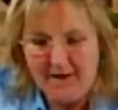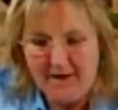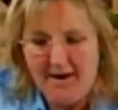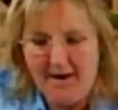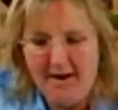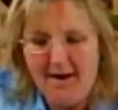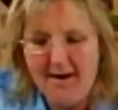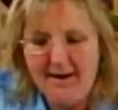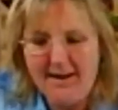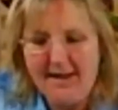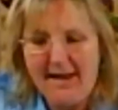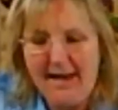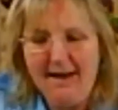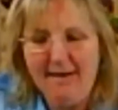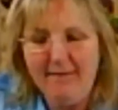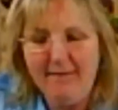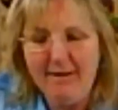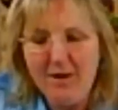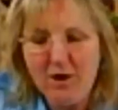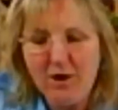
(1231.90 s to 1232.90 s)
Ah,
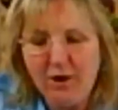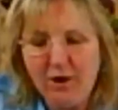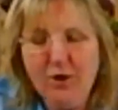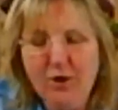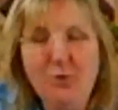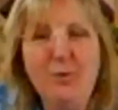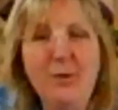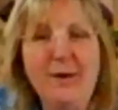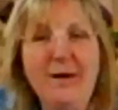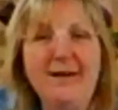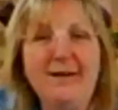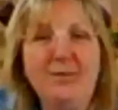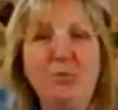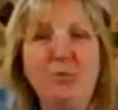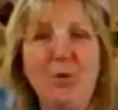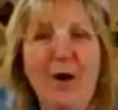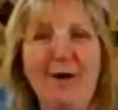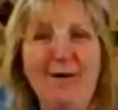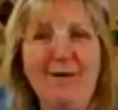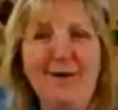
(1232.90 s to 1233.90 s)
Karen Kluwin,
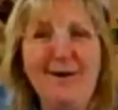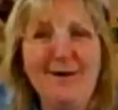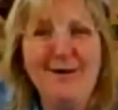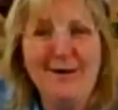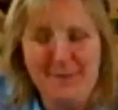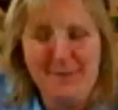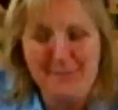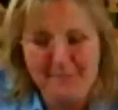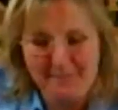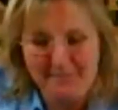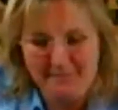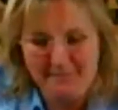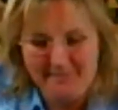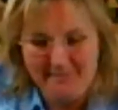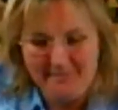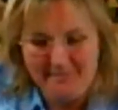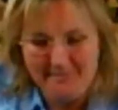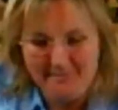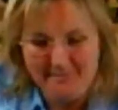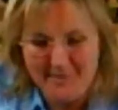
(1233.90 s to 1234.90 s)
welcome.
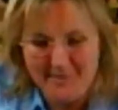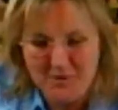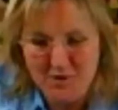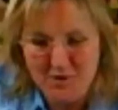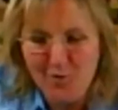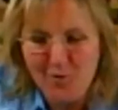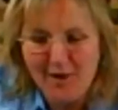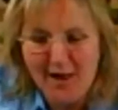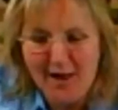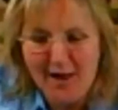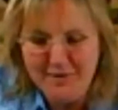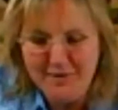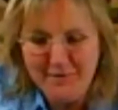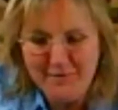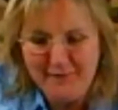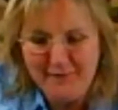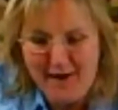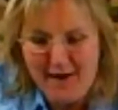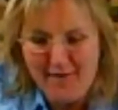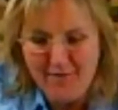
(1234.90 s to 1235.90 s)
So glad you
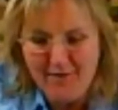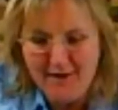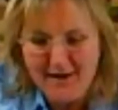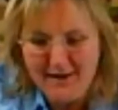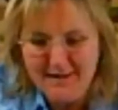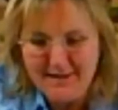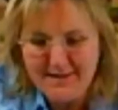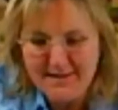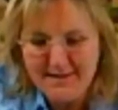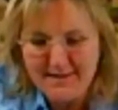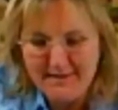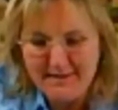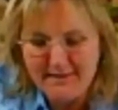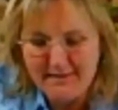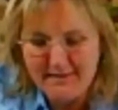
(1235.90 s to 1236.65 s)
found us.